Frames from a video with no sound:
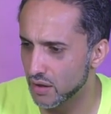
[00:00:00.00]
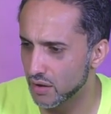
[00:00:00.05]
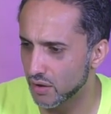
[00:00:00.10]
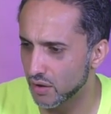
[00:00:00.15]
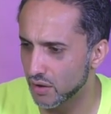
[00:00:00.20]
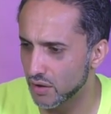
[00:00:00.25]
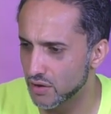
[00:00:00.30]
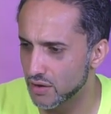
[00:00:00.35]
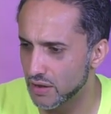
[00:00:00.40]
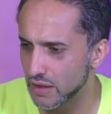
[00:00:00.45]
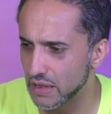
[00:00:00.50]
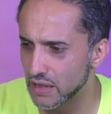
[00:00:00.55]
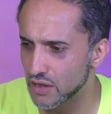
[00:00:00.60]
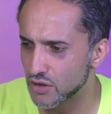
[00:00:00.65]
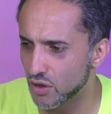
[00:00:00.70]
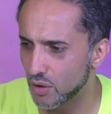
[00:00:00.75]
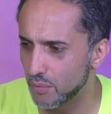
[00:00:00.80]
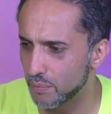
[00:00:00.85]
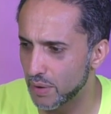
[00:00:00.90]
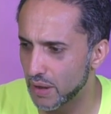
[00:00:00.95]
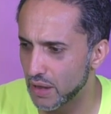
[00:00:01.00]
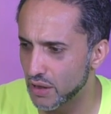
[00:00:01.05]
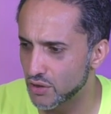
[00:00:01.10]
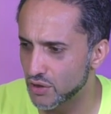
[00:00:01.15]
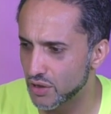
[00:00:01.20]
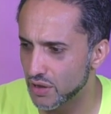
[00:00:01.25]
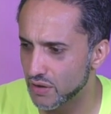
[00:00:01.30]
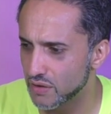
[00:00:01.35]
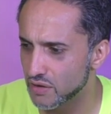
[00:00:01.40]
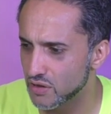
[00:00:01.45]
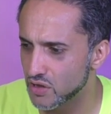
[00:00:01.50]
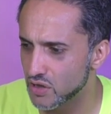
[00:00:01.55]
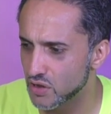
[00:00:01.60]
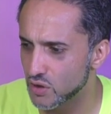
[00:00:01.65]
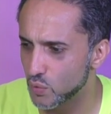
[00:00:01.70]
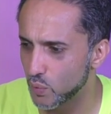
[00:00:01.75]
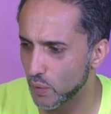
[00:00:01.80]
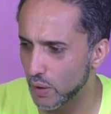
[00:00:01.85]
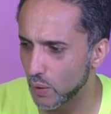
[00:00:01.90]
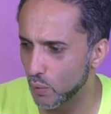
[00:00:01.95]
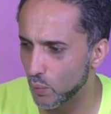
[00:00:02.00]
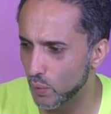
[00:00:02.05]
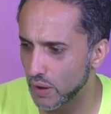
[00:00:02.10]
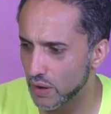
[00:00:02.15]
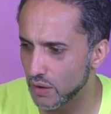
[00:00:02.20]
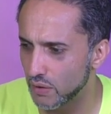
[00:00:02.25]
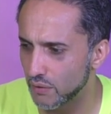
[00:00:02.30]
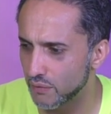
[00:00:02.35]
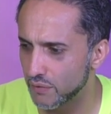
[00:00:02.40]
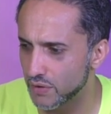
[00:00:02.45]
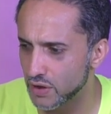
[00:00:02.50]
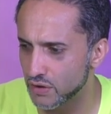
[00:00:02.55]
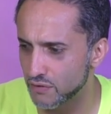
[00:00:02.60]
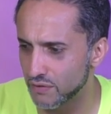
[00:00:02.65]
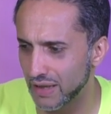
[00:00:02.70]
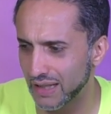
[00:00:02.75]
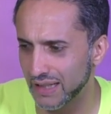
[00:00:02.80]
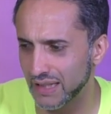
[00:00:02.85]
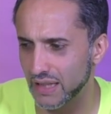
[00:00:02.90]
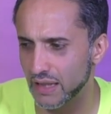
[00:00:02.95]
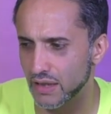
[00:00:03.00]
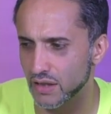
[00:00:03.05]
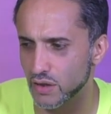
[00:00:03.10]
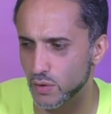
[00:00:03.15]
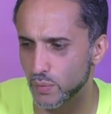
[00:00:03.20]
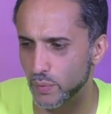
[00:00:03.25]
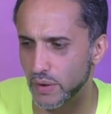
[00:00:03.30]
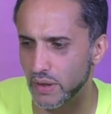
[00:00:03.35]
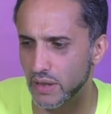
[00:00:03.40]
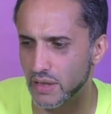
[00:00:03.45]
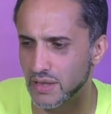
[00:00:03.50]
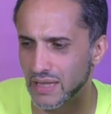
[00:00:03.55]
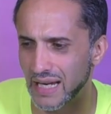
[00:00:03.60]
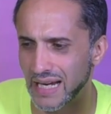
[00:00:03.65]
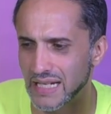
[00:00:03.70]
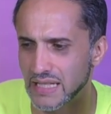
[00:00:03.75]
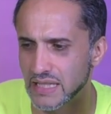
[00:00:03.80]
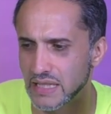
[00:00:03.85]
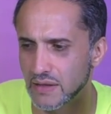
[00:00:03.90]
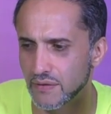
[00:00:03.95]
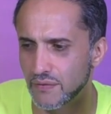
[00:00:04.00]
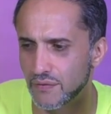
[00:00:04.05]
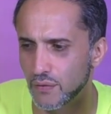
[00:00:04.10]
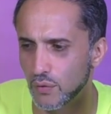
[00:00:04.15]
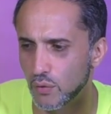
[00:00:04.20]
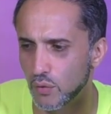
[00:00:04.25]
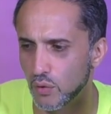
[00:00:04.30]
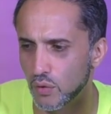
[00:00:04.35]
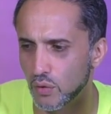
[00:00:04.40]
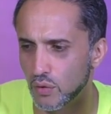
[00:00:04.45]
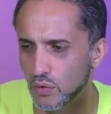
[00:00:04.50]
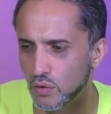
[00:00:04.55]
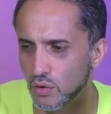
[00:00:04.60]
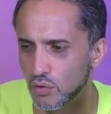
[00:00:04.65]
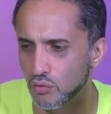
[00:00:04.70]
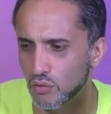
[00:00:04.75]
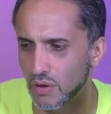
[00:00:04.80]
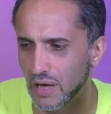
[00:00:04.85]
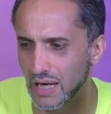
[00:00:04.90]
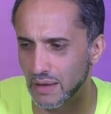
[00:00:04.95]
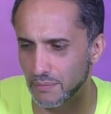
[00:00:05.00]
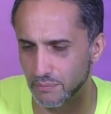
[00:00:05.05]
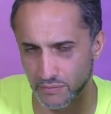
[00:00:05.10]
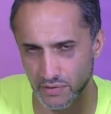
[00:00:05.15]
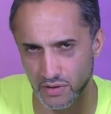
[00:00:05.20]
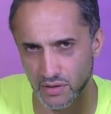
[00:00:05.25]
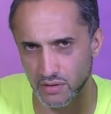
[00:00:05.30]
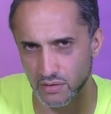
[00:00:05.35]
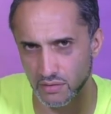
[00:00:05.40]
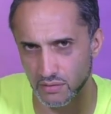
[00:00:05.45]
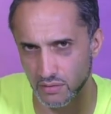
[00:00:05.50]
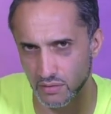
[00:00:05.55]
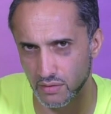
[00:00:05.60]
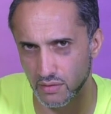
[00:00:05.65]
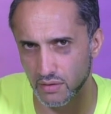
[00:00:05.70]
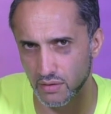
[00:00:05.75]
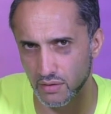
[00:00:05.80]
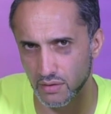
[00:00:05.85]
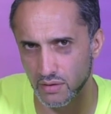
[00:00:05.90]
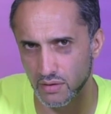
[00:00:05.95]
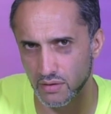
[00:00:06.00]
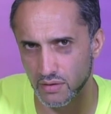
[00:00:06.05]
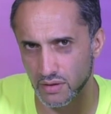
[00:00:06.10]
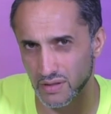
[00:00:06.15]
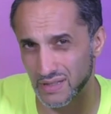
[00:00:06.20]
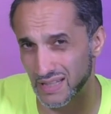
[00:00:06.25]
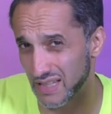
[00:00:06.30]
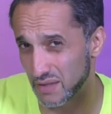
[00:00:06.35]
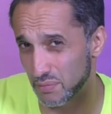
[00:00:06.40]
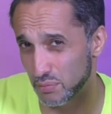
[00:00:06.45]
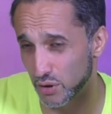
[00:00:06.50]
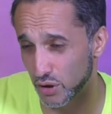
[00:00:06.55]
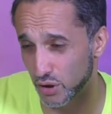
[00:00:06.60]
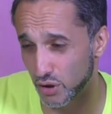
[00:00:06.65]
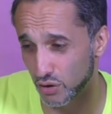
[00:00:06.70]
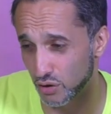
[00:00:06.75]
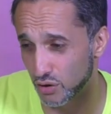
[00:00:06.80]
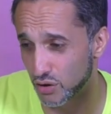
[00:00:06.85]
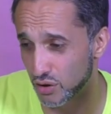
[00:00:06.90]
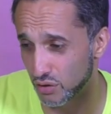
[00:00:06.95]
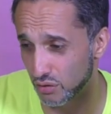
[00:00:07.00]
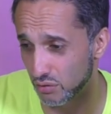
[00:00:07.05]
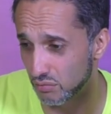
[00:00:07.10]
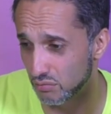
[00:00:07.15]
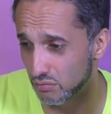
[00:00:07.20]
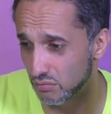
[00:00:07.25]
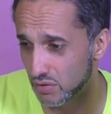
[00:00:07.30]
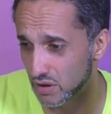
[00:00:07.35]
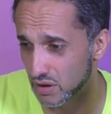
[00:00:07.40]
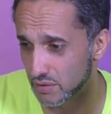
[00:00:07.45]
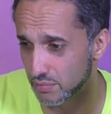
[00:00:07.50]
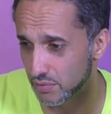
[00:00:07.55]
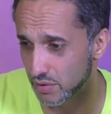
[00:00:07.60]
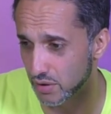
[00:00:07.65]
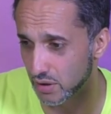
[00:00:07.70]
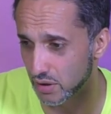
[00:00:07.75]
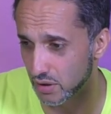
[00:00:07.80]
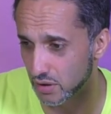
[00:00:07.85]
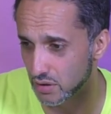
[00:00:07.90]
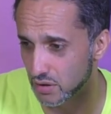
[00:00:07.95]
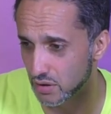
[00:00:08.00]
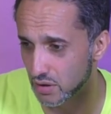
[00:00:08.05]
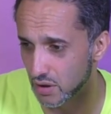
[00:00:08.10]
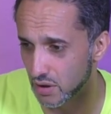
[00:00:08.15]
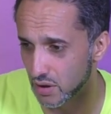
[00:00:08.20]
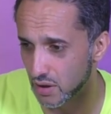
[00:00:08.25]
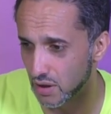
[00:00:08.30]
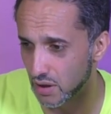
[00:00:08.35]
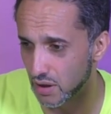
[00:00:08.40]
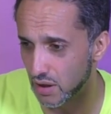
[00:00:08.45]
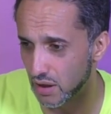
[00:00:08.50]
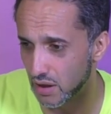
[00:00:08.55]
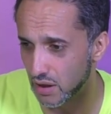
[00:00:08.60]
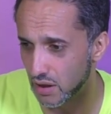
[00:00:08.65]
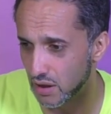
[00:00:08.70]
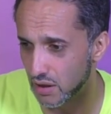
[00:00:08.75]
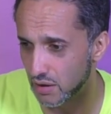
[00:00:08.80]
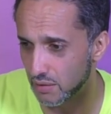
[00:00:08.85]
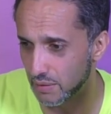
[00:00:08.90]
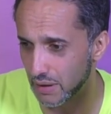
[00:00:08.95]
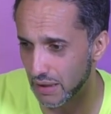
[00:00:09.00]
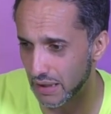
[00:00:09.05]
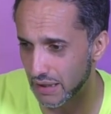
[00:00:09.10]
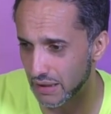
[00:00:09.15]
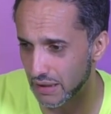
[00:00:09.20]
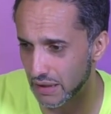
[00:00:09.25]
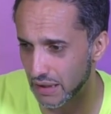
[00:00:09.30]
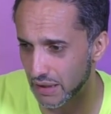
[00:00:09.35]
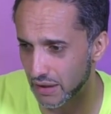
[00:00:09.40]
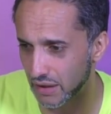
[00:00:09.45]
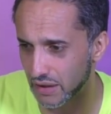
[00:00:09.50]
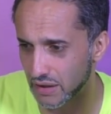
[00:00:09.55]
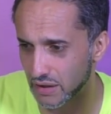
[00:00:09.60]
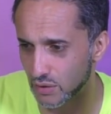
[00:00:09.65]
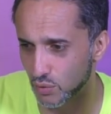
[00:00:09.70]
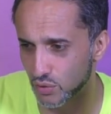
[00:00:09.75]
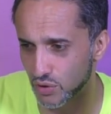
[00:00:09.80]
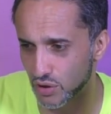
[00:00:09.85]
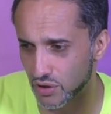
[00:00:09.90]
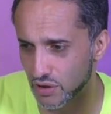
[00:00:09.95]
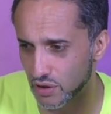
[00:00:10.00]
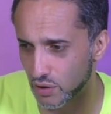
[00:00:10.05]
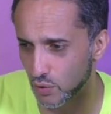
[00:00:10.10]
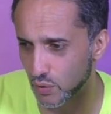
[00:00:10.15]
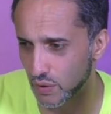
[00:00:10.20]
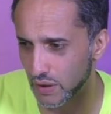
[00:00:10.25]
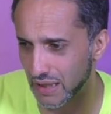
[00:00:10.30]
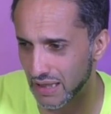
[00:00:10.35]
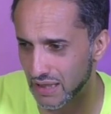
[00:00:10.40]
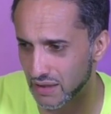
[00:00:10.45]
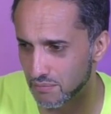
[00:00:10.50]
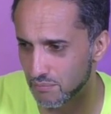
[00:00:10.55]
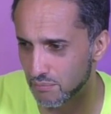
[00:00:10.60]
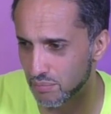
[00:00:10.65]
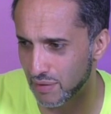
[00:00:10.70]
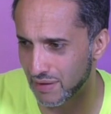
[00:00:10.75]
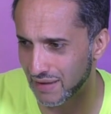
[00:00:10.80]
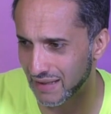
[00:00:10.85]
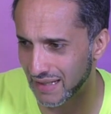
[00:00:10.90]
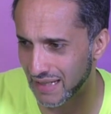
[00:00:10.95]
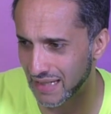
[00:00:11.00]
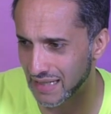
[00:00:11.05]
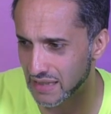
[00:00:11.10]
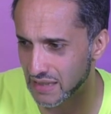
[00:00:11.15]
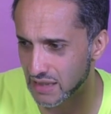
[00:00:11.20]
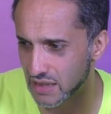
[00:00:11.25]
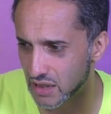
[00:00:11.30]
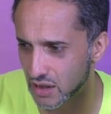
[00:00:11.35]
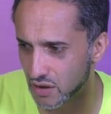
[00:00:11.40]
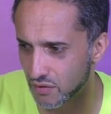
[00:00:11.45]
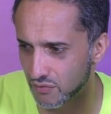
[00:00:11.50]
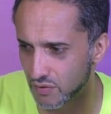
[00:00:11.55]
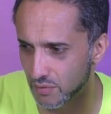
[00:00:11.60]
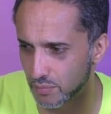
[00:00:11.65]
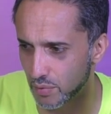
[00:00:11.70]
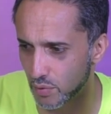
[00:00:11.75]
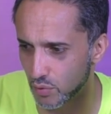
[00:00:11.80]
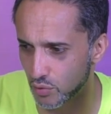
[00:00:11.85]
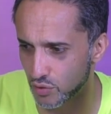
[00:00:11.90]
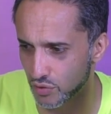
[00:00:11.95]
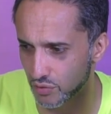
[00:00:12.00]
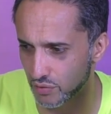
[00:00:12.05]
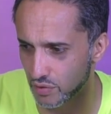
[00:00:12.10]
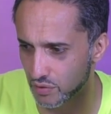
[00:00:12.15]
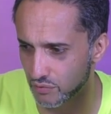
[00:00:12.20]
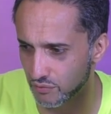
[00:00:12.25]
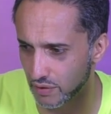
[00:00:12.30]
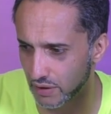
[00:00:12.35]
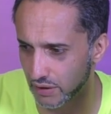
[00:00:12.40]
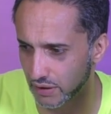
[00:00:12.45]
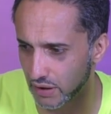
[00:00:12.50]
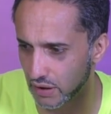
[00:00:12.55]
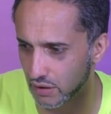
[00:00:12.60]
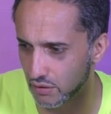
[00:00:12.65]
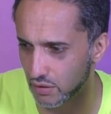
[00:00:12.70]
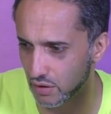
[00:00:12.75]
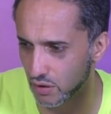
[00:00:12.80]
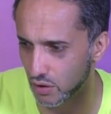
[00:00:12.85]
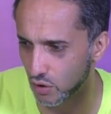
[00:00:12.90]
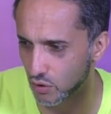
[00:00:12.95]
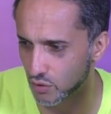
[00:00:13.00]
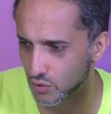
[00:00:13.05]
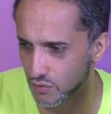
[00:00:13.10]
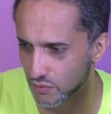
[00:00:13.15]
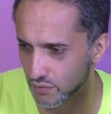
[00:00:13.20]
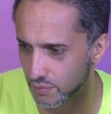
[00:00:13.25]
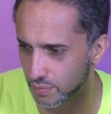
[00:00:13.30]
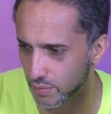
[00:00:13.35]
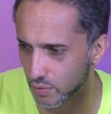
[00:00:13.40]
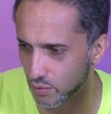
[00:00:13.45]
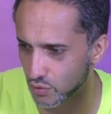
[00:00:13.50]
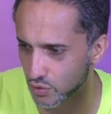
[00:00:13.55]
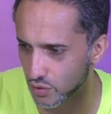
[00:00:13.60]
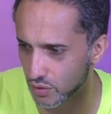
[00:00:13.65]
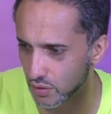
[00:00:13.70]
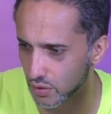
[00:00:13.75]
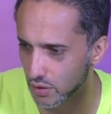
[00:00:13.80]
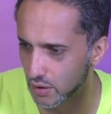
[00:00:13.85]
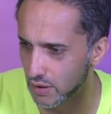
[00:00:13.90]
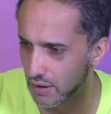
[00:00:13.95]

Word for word: going into the E-zone page here, the swing weight of this racket is, is 84 grams. So that's pretty good too. It's pretty good. Uh, and, and I can also tell you it has plenty of repulsion, this racket, loads of repulsion.